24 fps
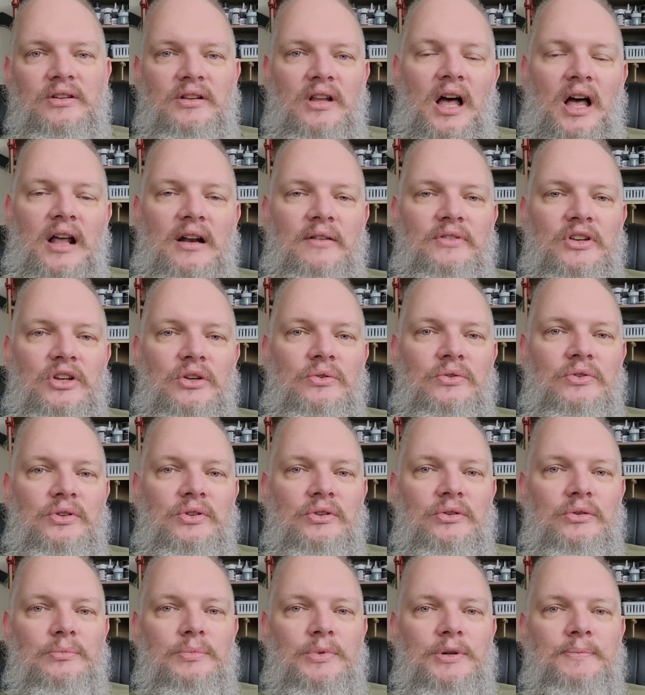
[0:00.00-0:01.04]
a lot of
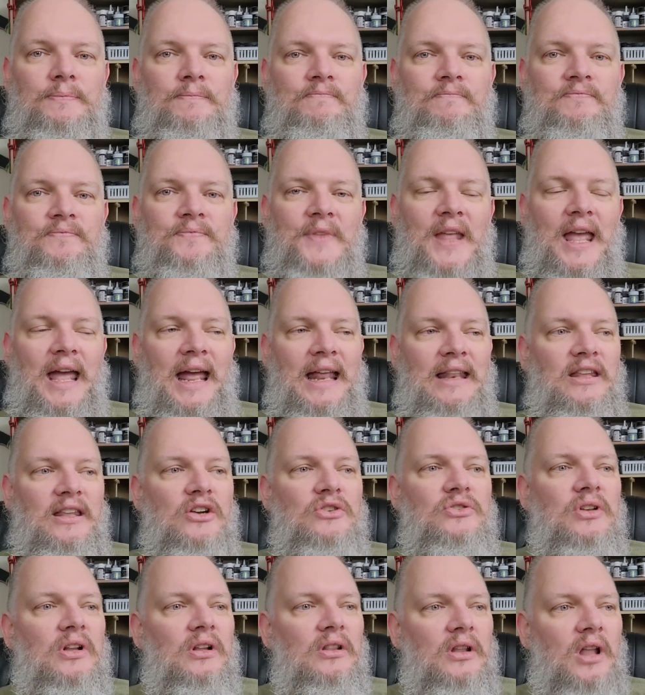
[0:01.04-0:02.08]
YouTube, and
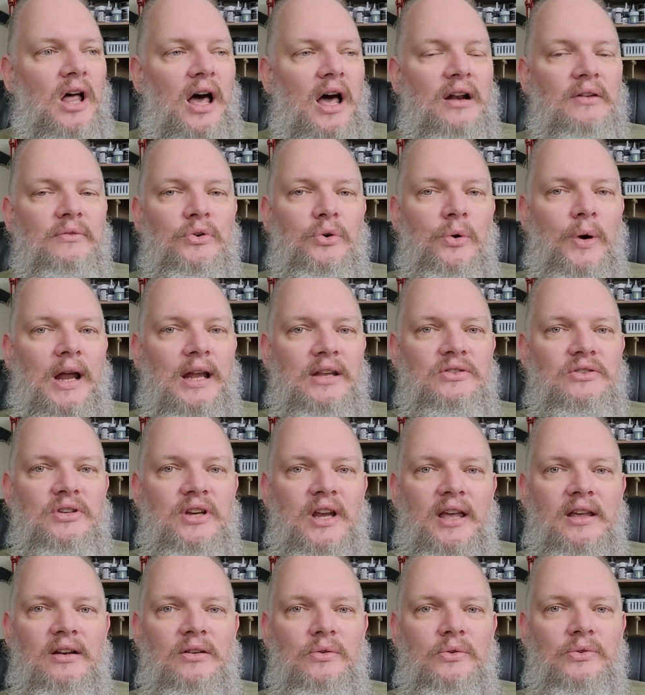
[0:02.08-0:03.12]
there's a lot of great
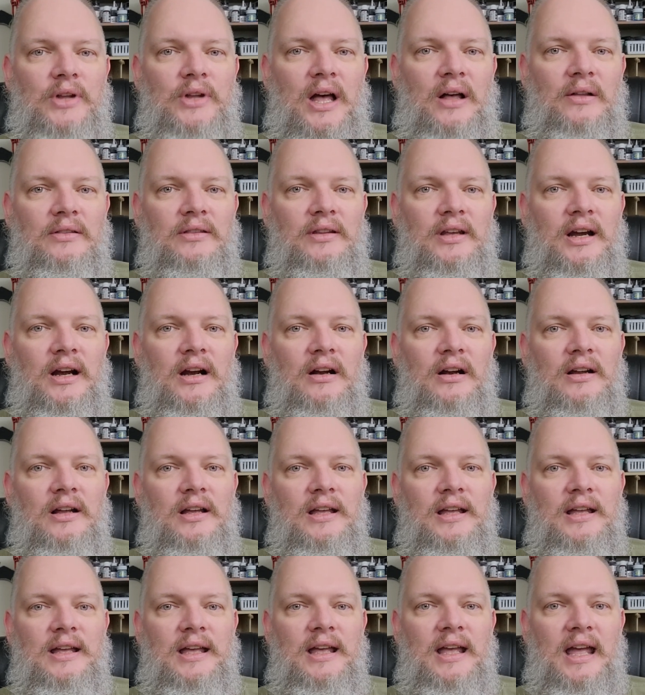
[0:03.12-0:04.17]
channels out there.
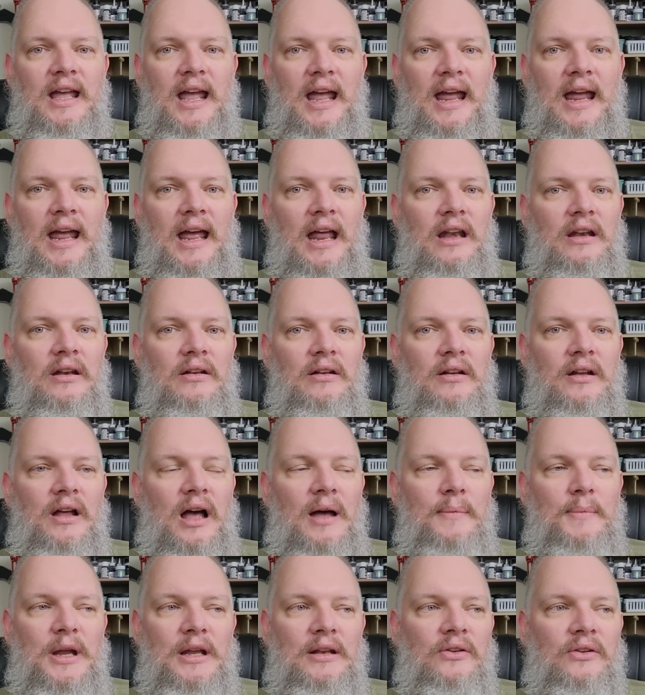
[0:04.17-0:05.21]
And I
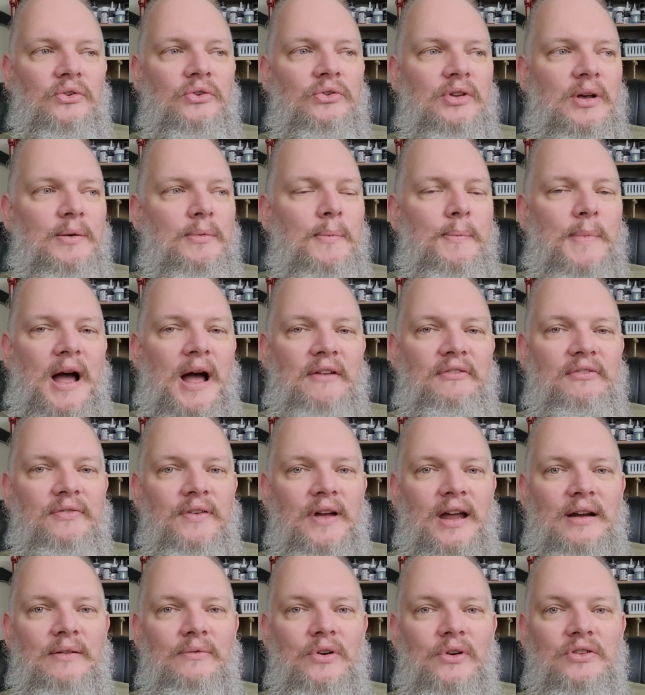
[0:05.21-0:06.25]
mean, some of my
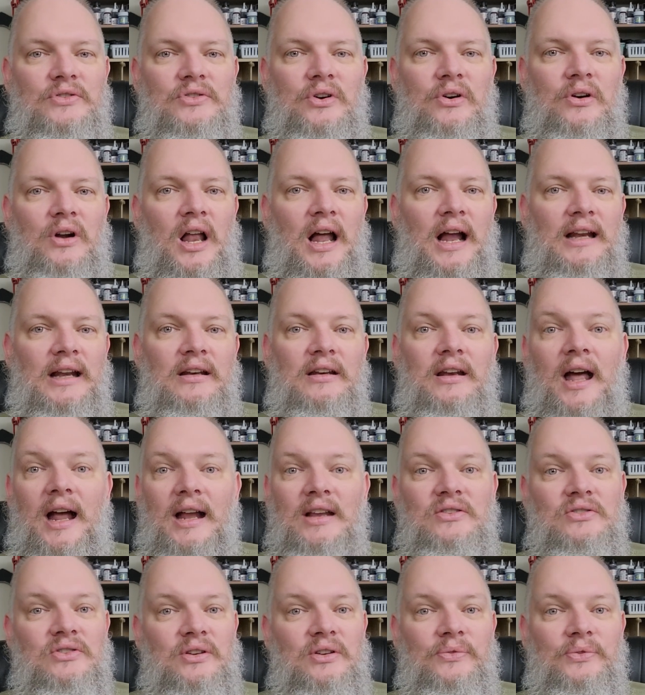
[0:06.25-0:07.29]
favorites are like Night
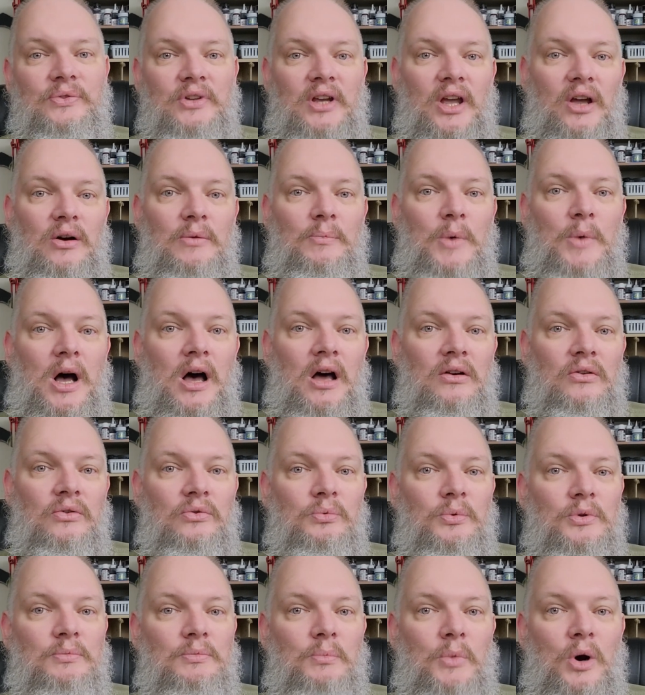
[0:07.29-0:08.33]
Shift Scale Models
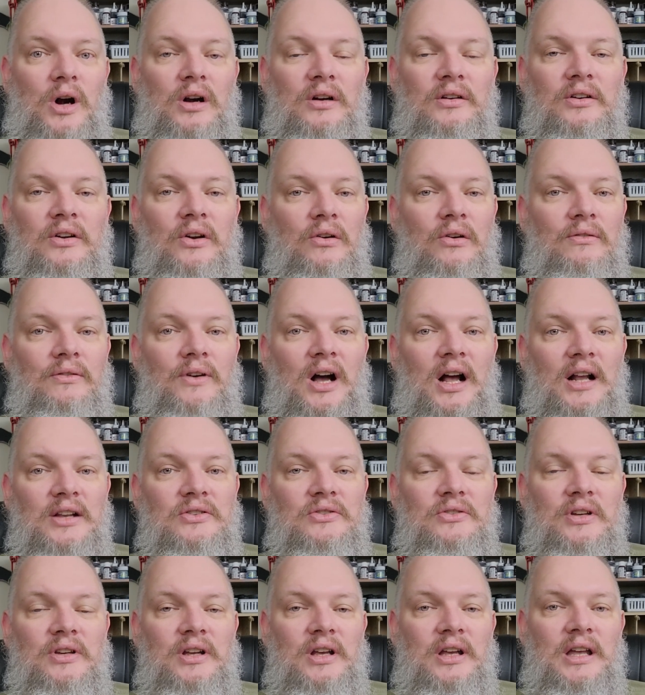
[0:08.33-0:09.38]
with Martin Kovach,
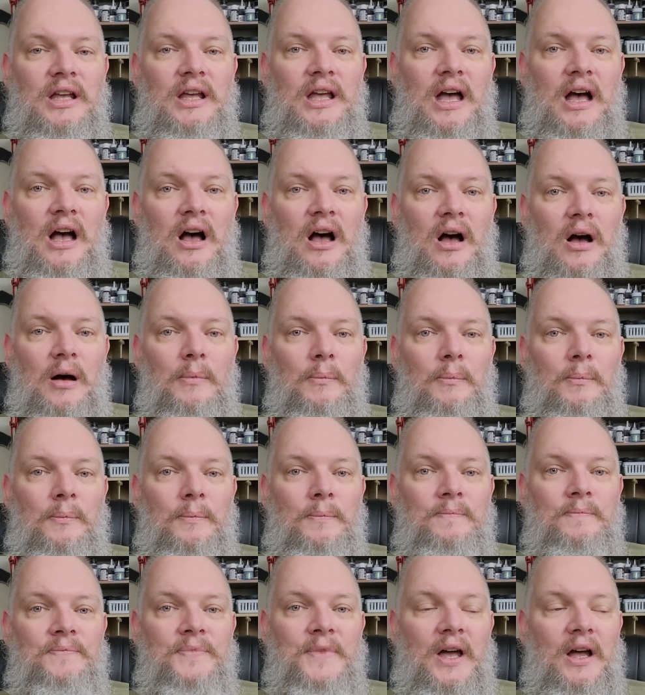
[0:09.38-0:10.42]
um,
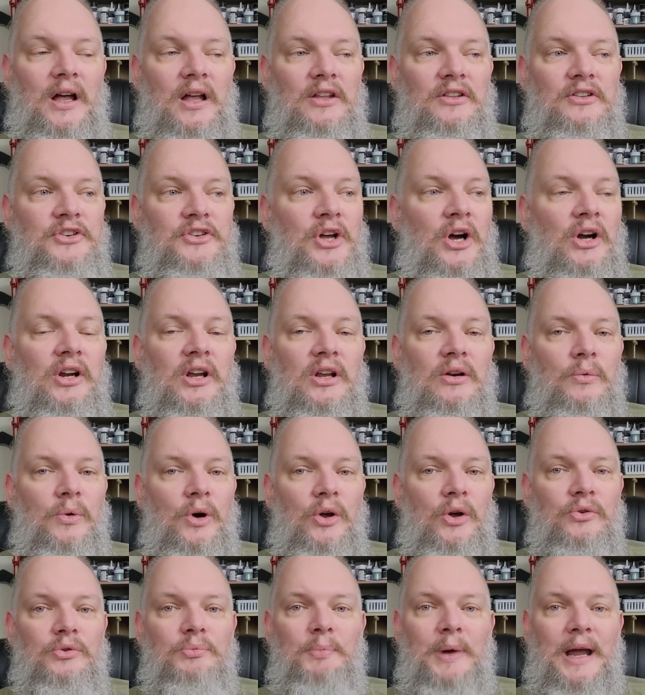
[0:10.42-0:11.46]
uh, Duncan
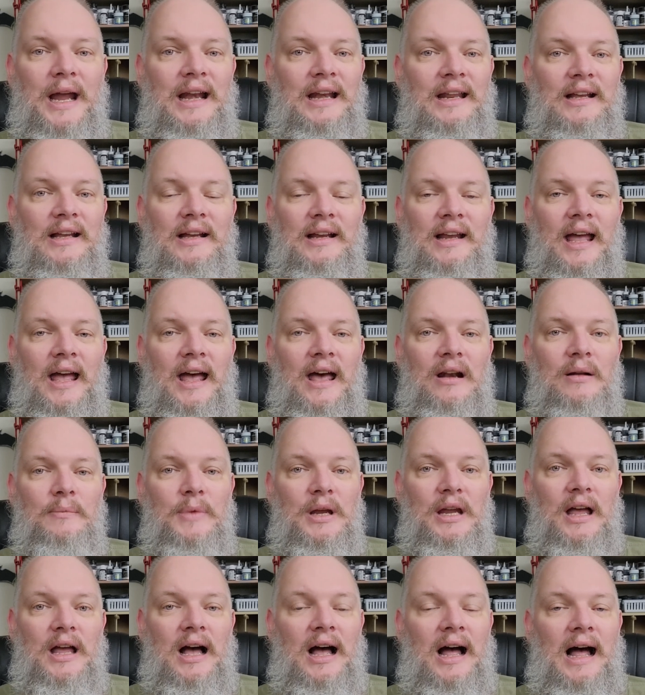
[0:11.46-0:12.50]
Rhodes Painting
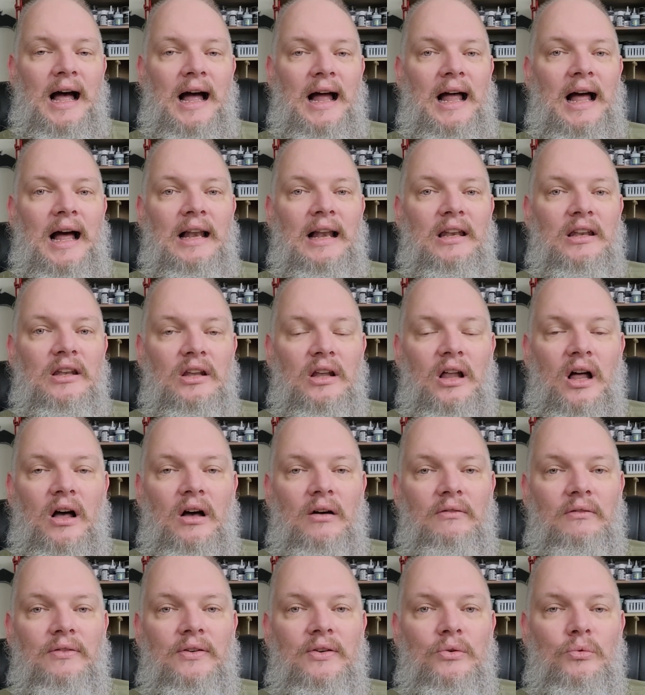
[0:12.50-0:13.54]
Academy. I, I, I
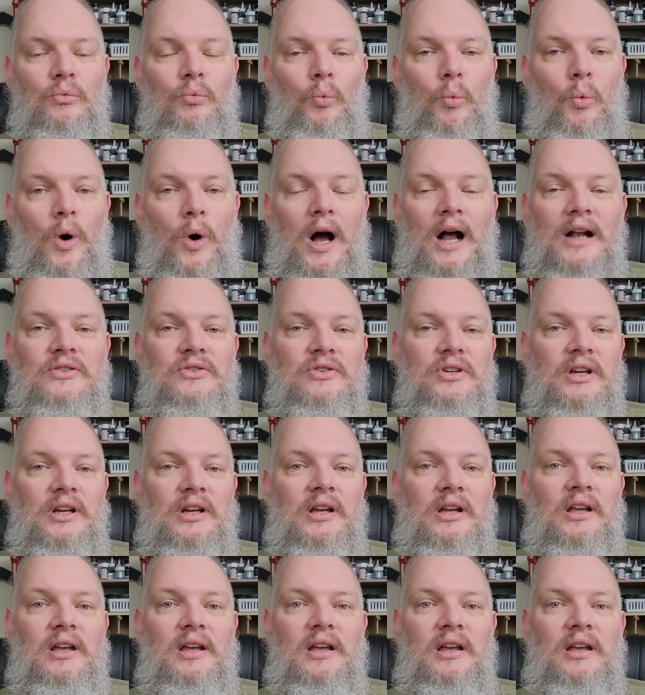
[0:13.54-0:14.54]
love watching